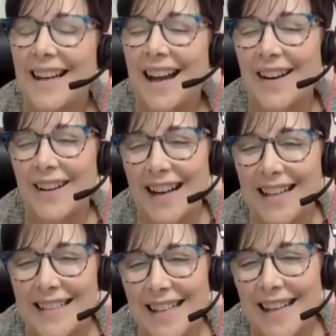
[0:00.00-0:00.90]
All
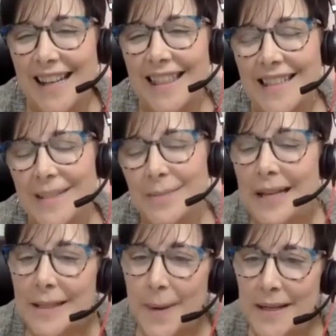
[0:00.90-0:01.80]
right. This
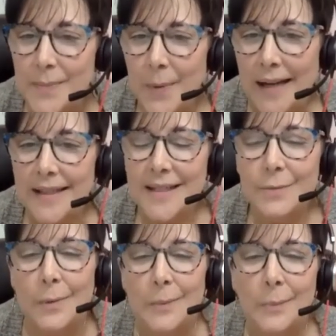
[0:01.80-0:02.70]
week's best practice
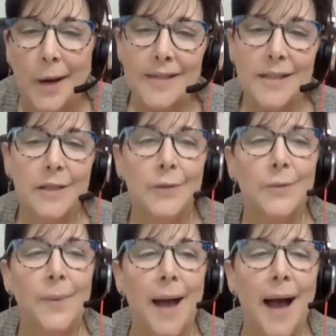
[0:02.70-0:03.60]
will be brought to you
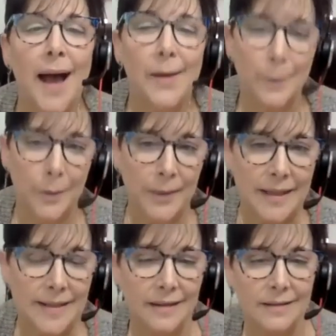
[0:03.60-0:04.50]
by Ruby.
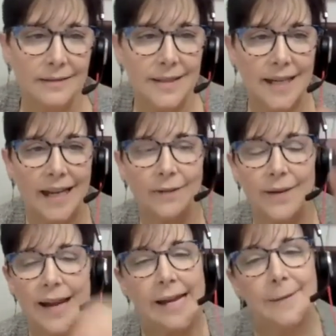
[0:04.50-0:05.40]
So take it away.